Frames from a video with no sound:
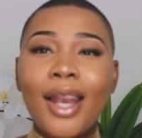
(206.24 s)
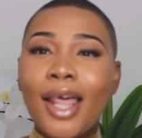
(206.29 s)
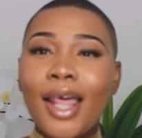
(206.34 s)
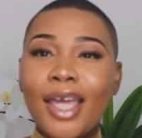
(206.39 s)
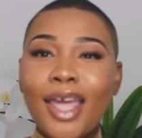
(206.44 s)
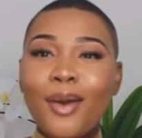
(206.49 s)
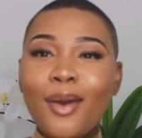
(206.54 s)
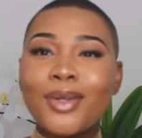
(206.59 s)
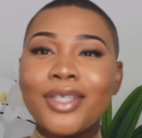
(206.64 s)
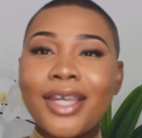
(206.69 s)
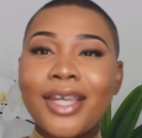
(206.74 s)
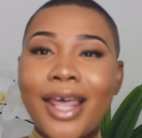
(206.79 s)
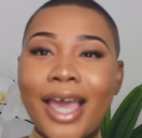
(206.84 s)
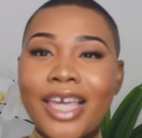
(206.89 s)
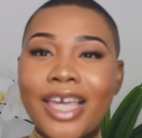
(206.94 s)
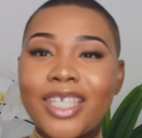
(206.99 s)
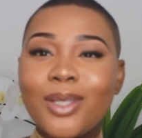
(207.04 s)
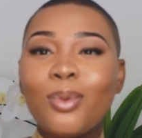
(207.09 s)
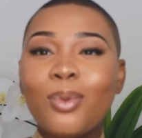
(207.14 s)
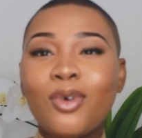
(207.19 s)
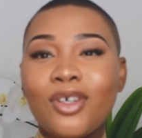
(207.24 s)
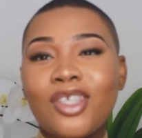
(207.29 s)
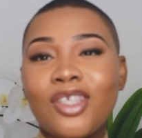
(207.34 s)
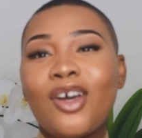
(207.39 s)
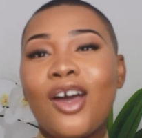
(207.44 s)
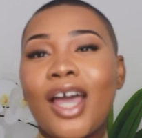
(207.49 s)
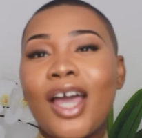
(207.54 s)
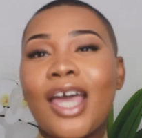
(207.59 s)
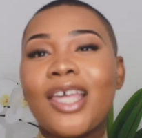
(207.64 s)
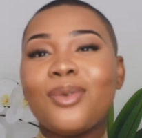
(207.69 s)
Like, it was a nice sports
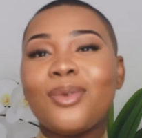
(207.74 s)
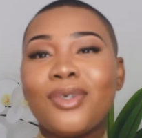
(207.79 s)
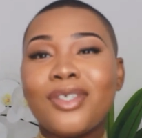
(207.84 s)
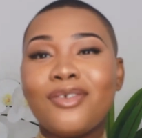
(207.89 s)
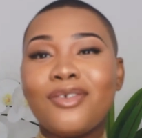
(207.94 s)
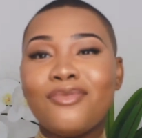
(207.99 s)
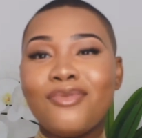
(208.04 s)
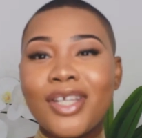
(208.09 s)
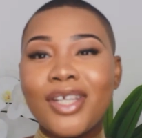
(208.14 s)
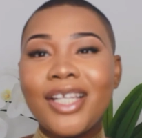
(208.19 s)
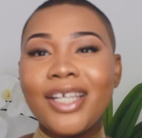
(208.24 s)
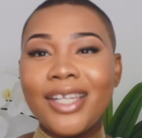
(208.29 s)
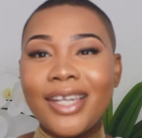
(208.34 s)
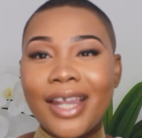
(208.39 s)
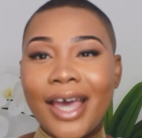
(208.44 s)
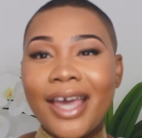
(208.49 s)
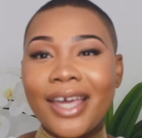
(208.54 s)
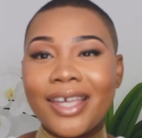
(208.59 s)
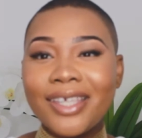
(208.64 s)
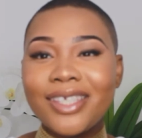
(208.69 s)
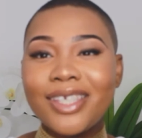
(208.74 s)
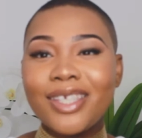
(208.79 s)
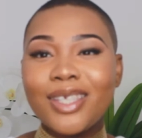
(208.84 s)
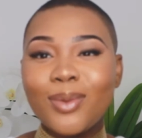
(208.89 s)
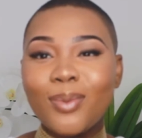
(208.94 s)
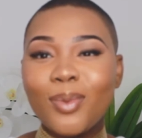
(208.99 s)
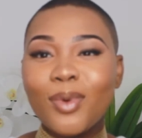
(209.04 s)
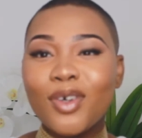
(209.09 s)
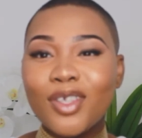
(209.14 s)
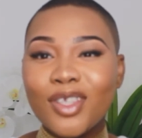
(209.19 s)
car, guys. It was a really nice
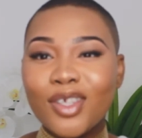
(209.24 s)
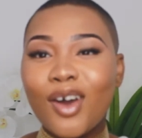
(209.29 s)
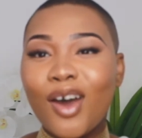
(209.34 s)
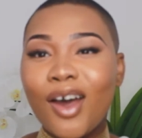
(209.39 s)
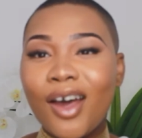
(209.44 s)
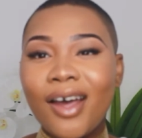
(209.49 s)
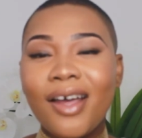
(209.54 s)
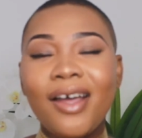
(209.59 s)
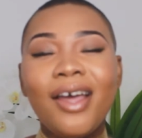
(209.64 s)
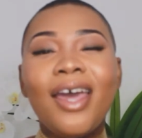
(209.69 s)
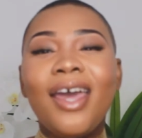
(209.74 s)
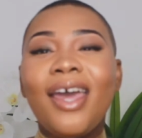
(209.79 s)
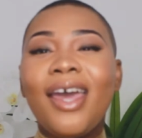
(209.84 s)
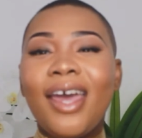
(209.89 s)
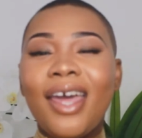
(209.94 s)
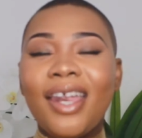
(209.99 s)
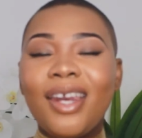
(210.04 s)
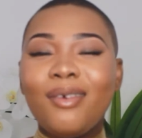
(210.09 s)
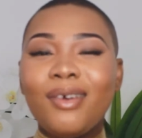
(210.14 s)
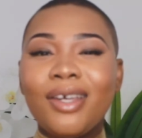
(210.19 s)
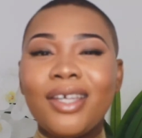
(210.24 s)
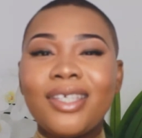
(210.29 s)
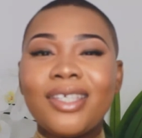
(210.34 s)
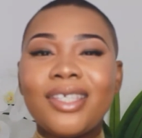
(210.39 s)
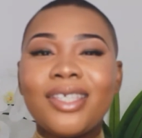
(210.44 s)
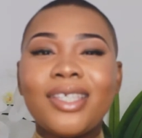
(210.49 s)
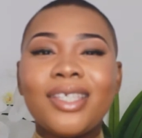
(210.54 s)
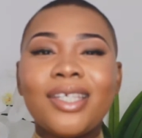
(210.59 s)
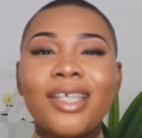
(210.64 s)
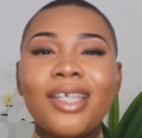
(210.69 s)
sports car.
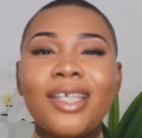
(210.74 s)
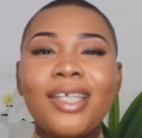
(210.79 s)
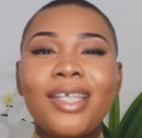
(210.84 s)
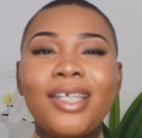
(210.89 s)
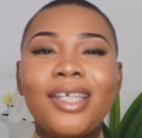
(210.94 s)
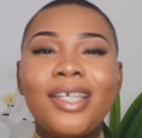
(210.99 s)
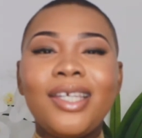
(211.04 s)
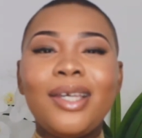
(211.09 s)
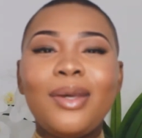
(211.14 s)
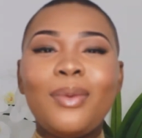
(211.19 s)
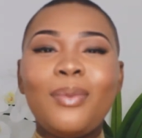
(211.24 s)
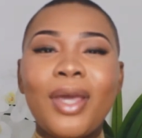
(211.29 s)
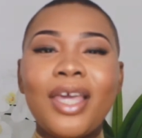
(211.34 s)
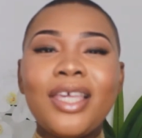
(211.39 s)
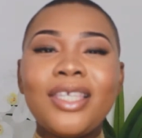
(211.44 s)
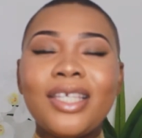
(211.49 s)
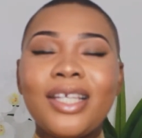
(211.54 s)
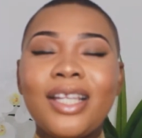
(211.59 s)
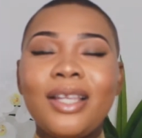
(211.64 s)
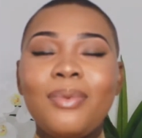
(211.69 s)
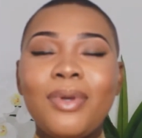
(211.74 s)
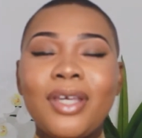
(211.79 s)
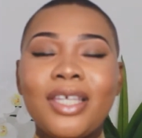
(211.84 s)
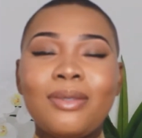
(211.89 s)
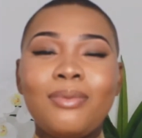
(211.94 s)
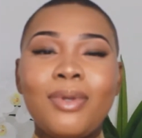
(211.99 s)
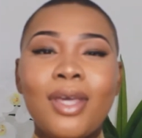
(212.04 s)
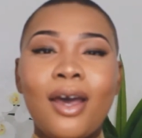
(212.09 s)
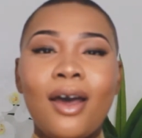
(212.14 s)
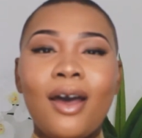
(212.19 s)
Anyways, he basically
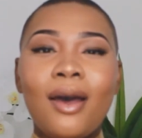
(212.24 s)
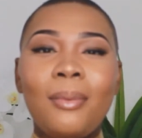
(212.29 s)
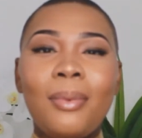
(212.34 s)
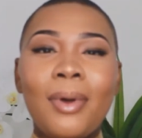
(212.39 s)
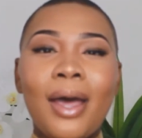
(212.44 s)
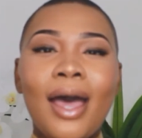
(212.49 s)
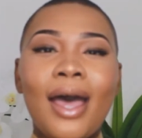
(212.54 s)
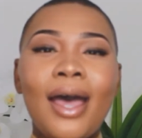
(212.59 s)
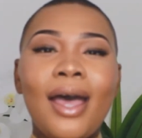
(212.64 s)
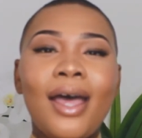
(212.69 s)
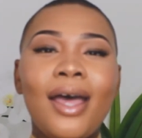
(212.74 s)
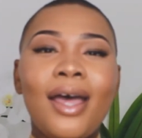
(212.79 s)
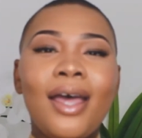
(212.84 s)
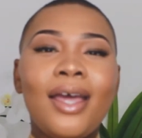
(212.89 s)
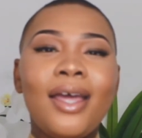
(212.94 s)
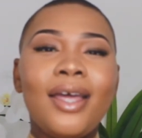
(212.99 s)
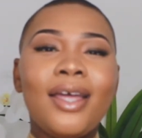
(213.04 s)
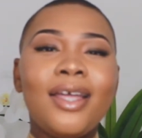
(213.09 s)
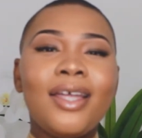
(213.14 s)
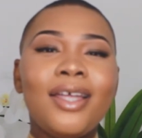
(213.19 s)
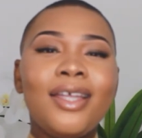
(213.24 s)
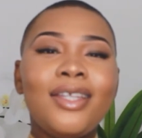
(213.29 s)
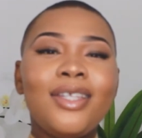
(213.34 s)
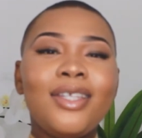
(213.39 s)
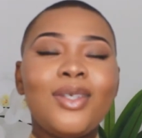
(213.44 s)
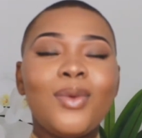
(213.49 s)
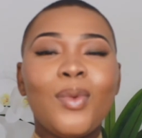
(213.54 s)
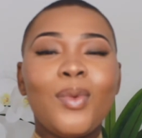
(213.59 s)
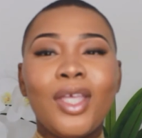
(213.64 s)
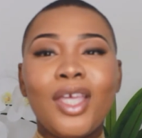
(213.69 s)
picks me up
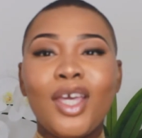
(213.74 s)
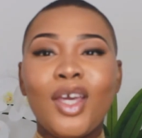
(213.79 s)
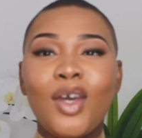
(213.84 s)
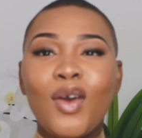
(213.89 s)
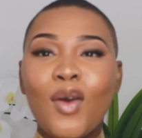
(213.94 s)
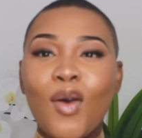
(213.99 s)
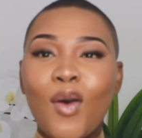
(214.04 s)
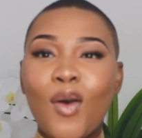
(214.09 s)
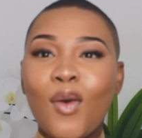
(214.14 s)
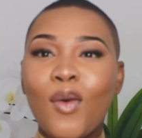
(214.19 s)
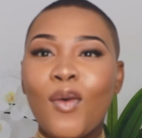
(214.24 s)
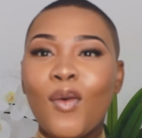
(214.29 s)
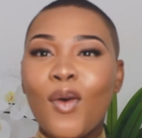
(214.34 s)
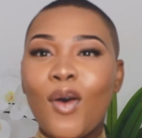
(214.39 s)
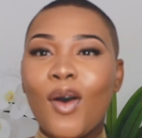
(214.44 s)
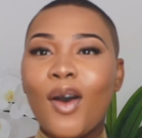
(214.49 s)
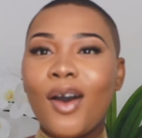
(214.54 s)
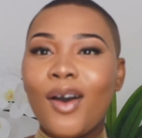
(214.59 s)
and we go